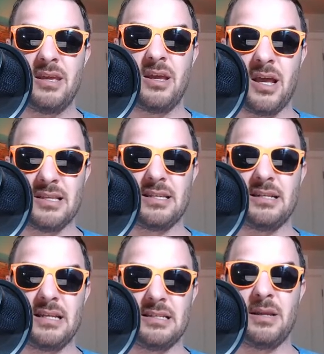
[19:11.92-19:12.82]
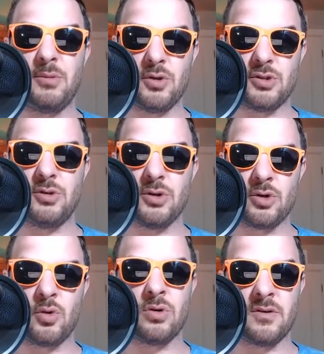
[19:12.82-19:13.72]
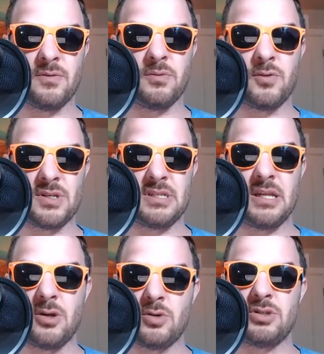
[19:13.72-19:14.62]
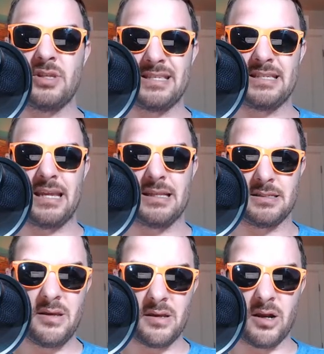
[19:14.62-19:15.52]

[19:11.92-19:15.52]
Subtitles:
Asante Samuel Jr., corner from Florida State, goes to the Saints.